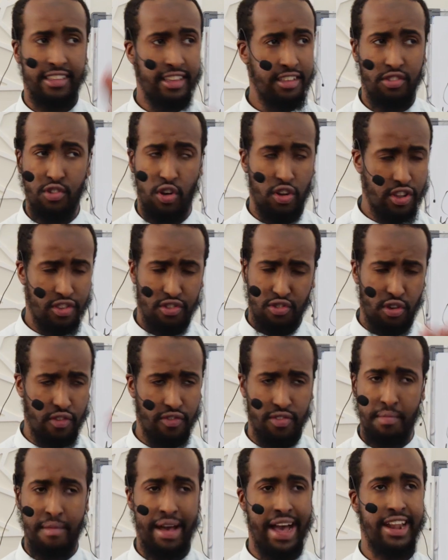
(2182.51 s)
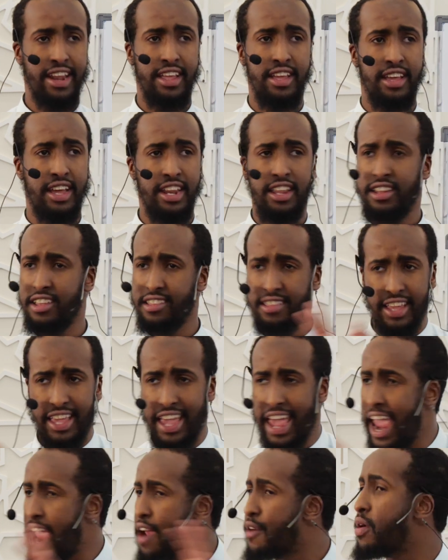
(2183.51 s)
He's not a soft man, and he
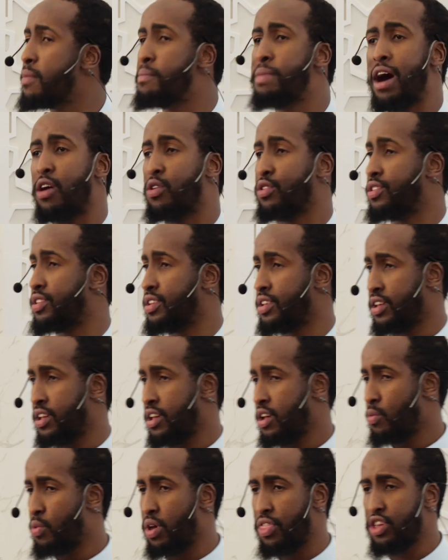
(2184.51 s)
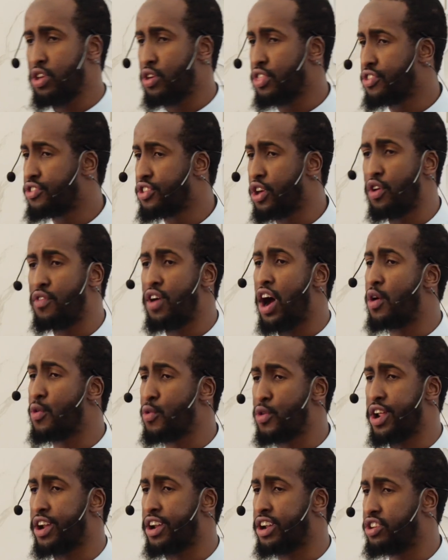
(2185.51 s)
doesn't care about whether you're the son of
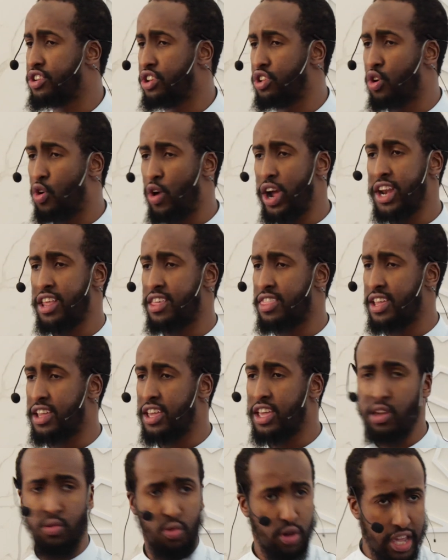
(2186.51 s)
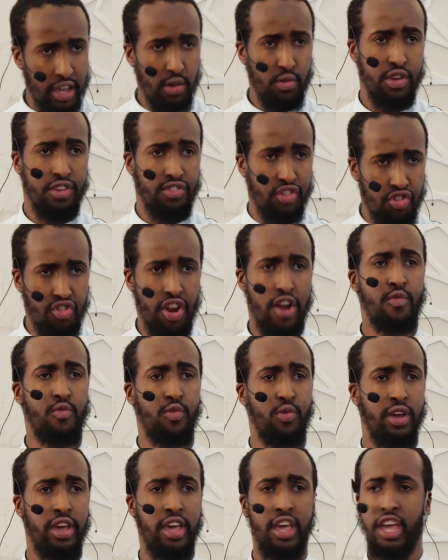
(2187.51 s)
Harun al-Rashid or anything. He will kill you. He's a
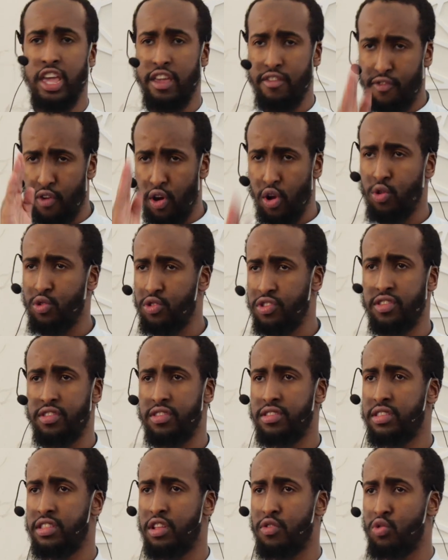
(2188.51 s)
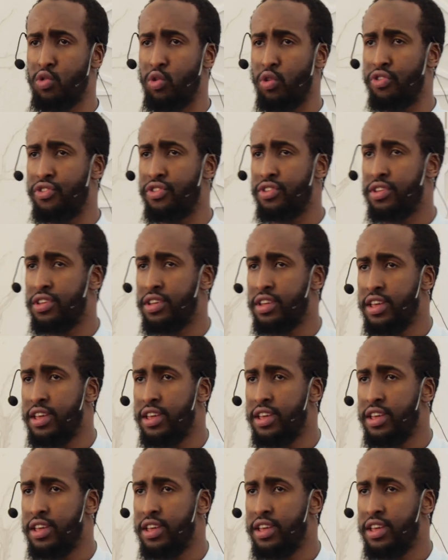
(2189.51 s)
general. He follows the rules.